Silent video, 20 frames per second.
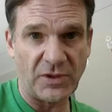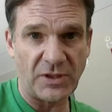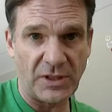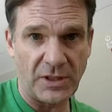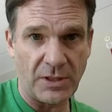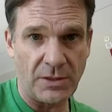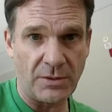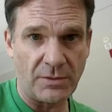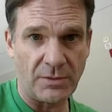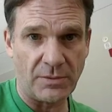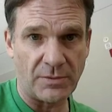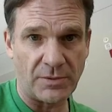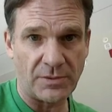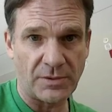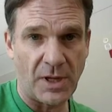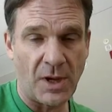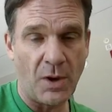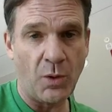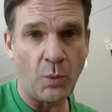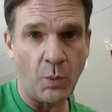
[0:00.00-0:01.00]
years.
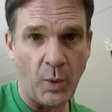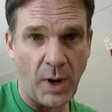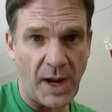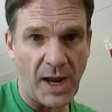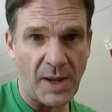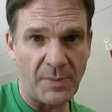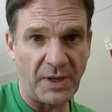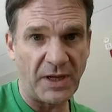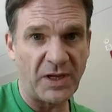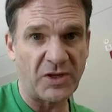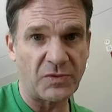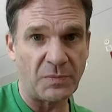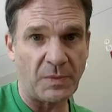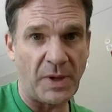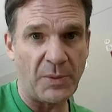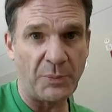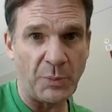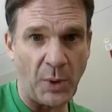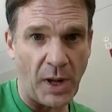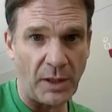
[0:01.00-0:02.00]
Why? Because of
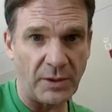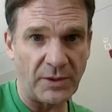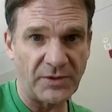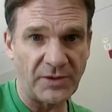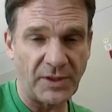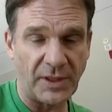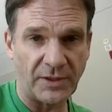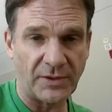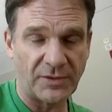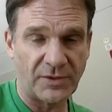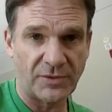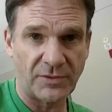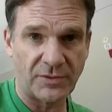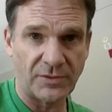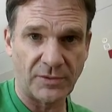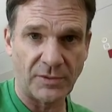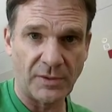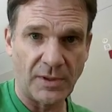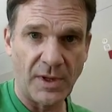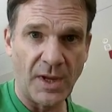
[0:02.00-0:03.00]
my
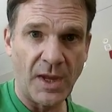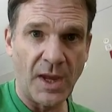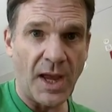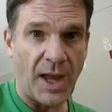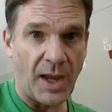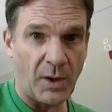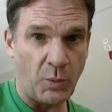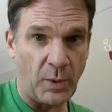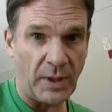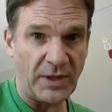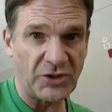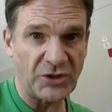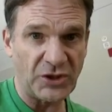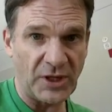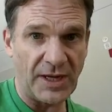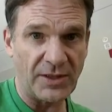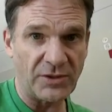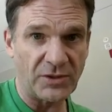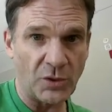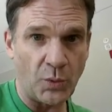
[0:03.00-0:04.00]
politics. I want to
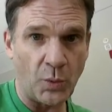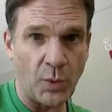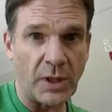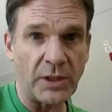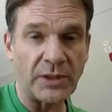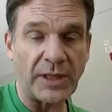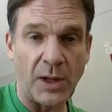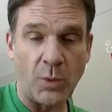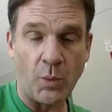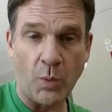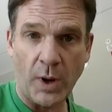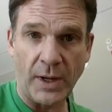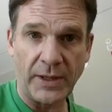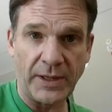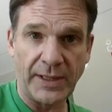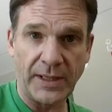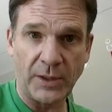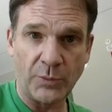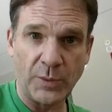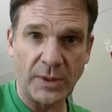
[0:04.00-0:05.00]
change the world. I want to
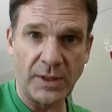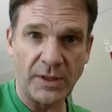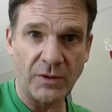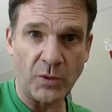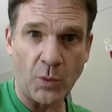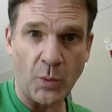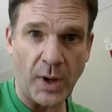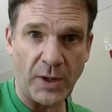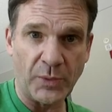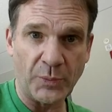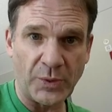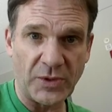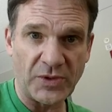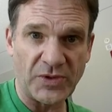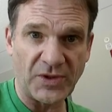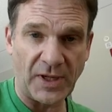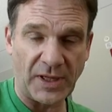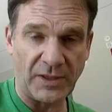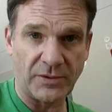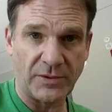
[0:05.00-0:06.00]
get rid of the
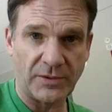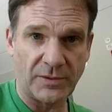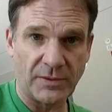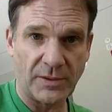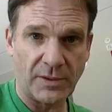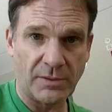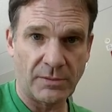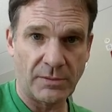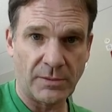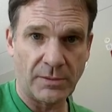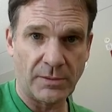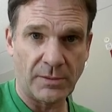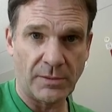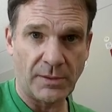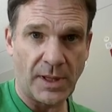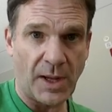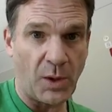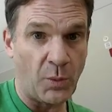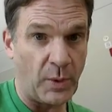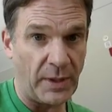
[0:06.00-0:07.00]
1%.
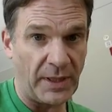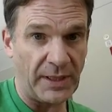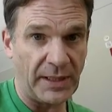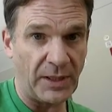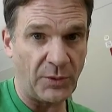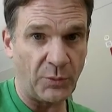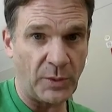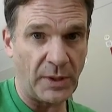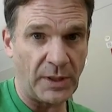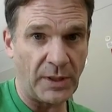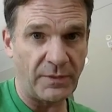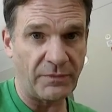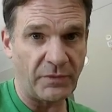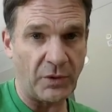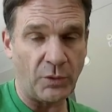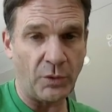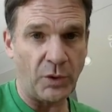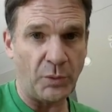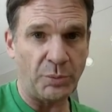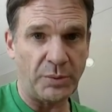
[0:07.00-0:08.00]
I want to get rid of
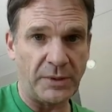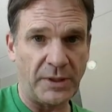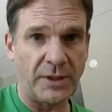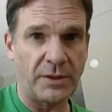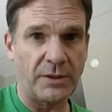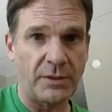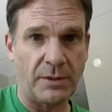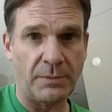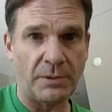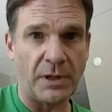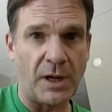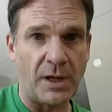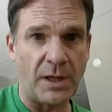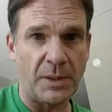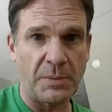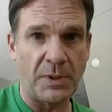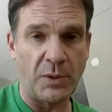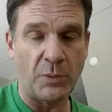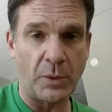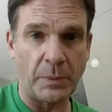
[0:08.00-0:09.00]
the whole political
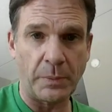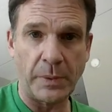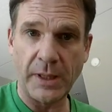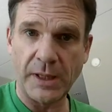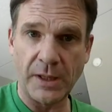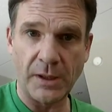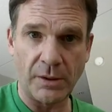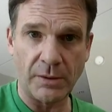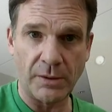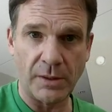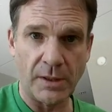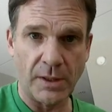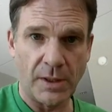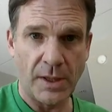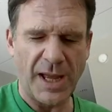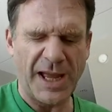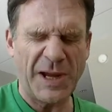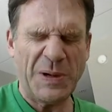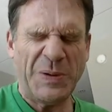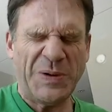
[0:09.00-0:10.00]
economy and what we hear.
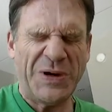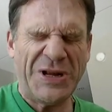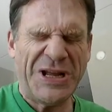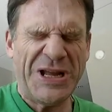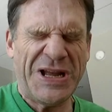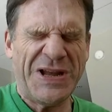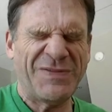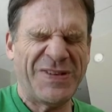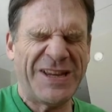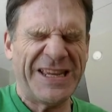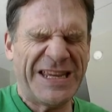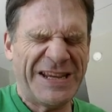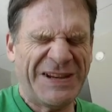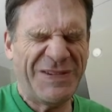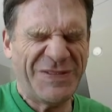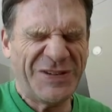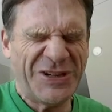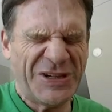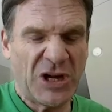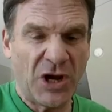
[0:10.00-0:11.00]
I want to have a
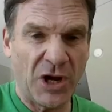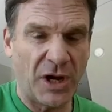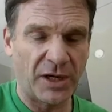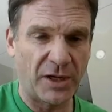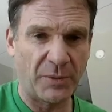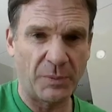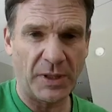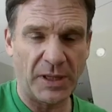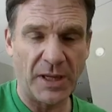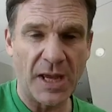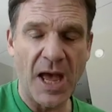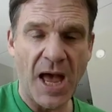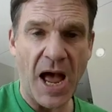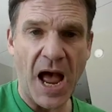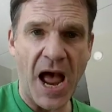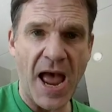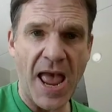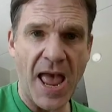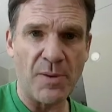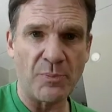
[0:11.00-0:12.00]
gift economy.
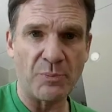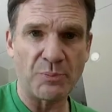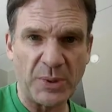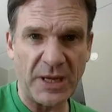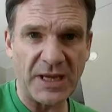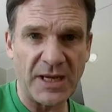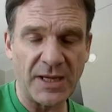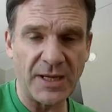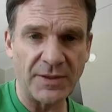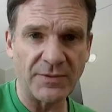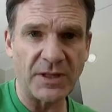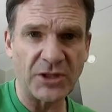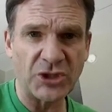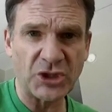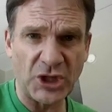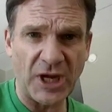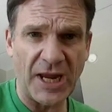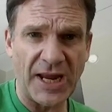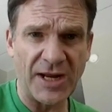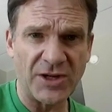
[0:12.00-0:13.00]
I am being the
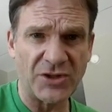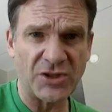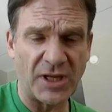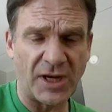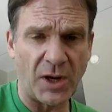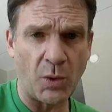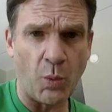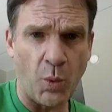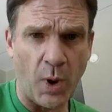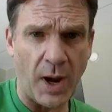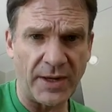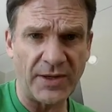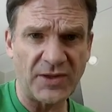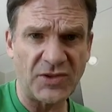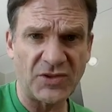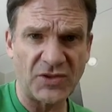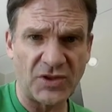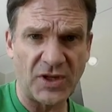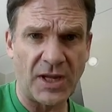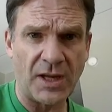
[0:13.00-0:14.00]
change that I want to
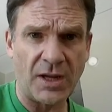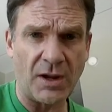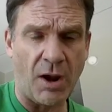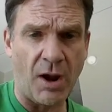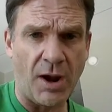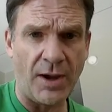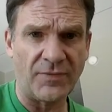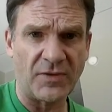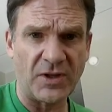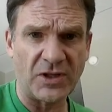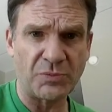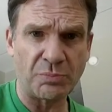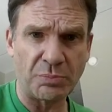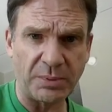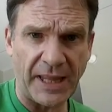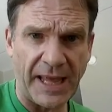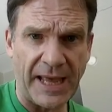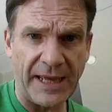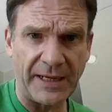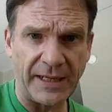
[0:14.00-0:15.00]
see on this
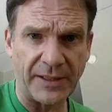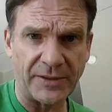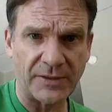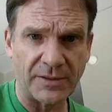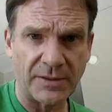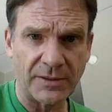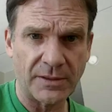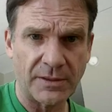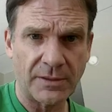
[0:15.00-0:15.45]
planet.